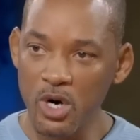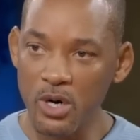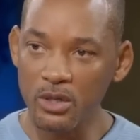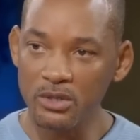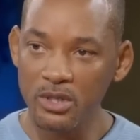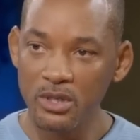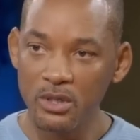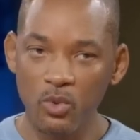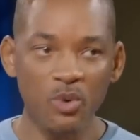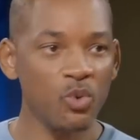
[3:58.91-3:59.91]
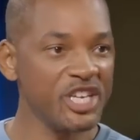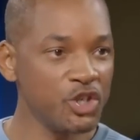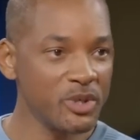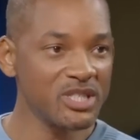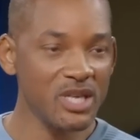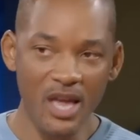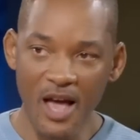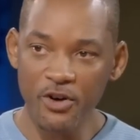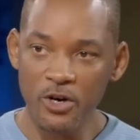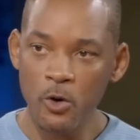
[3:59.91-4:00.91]
world. When we do it
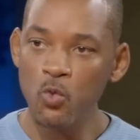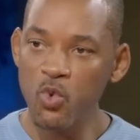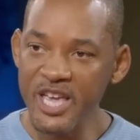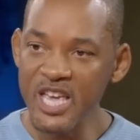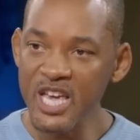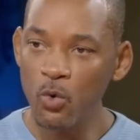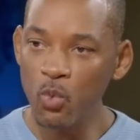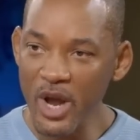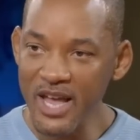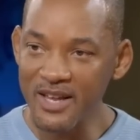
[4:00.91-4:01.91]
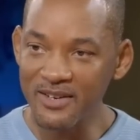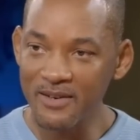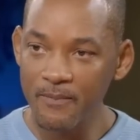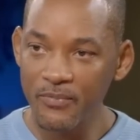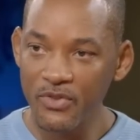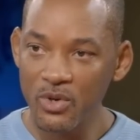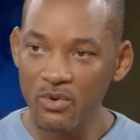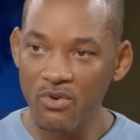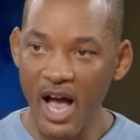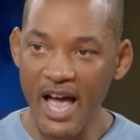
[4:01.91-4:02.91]
together, we win,"
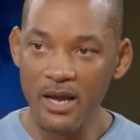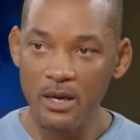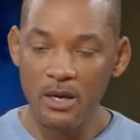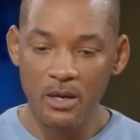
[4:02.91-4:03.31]
right?